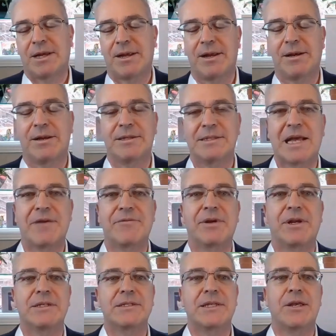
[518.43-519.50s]
any
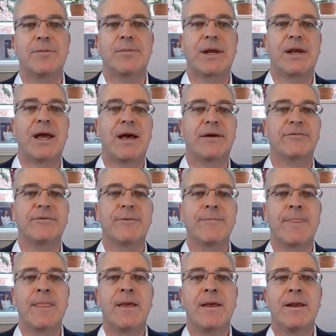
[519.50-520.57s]
staffing needs that you might have.
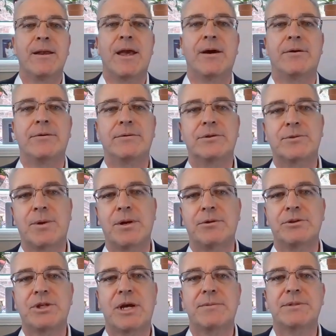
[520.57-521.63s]
Now,
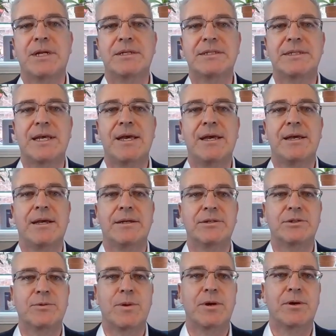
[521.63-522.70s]
TorontoJobs.ca
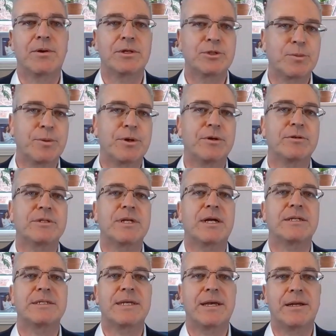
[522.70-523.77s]
and
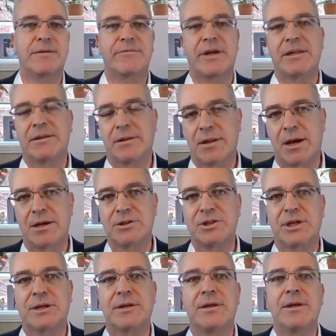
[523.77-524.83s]
TorontoEntrepreneurs.ca and Event
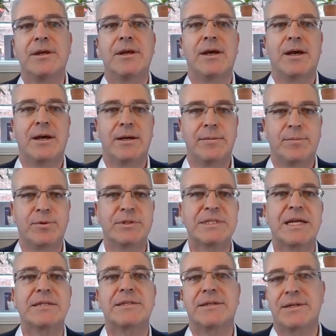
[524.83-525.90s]
Logic
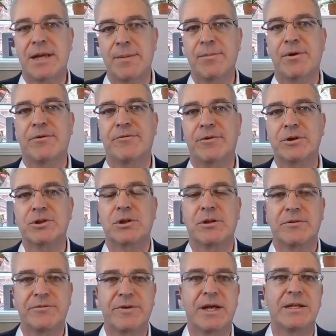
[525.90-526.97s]
present a number of
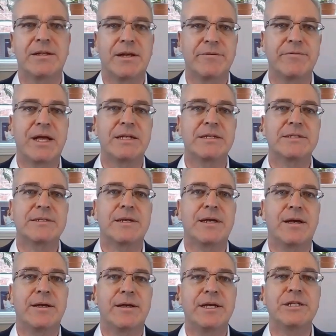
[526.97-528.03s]
virtual
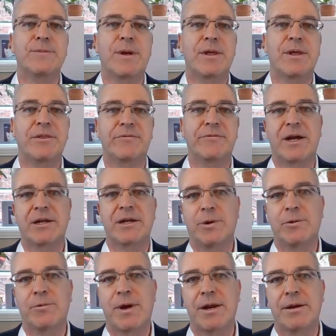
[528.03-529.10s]
events each month. In
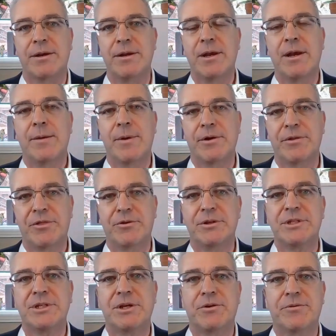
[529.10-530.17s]
fact, we run about
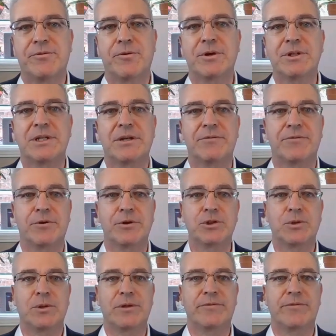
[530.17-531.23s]
13 or 14
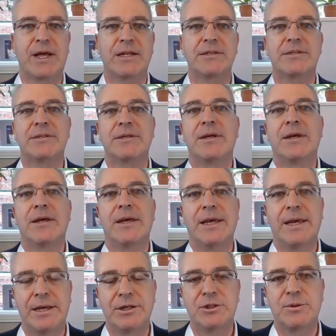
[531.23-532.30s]
virtual events
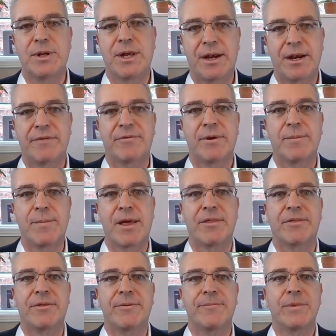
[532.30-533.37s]
each and every
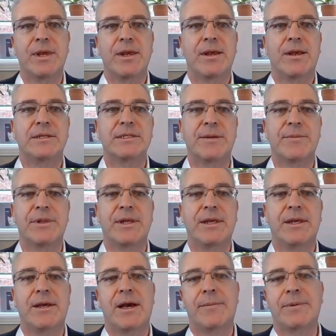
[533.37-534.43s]
month. Some of
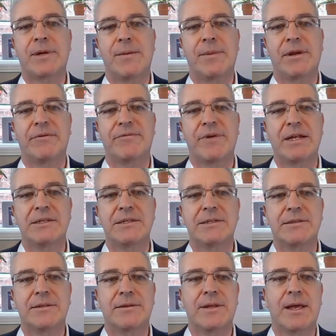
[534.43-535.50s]
the upcoming
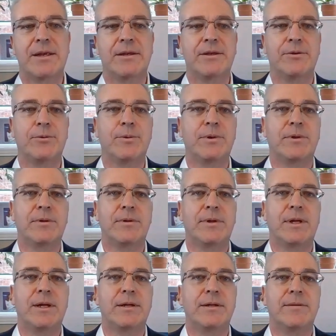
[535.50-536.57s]
events that you
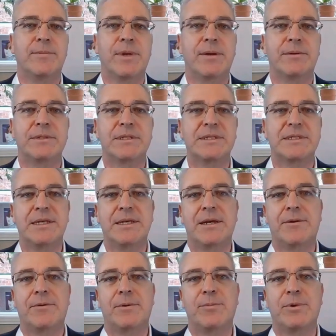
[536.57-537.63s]
will be able to
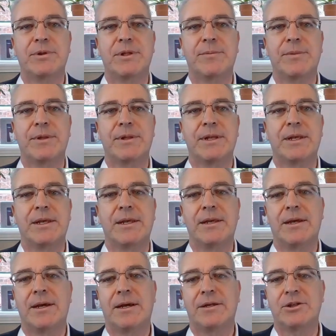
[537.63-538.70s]
see, I will put them in
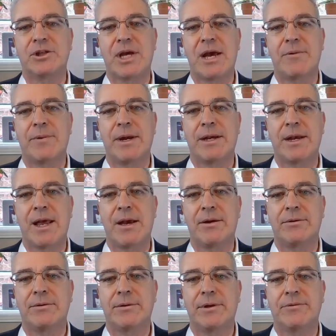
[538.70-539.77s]
the chat right
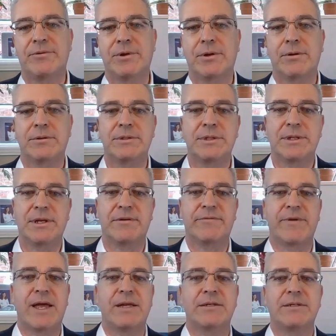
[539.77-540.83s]
now. If you go to the
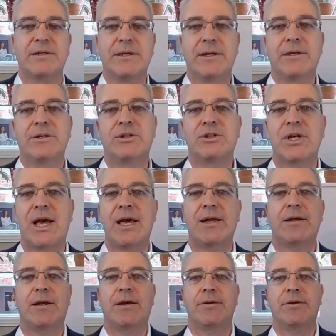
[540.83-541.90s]
event
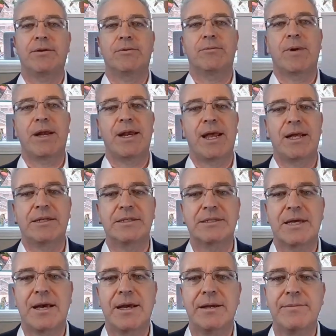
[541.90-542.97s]
chat on your right-hand
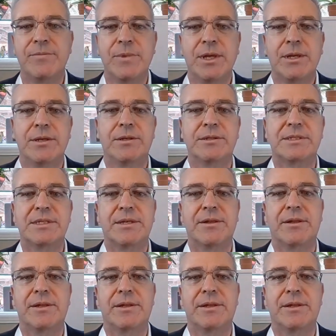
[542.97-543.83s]
side, you'll see the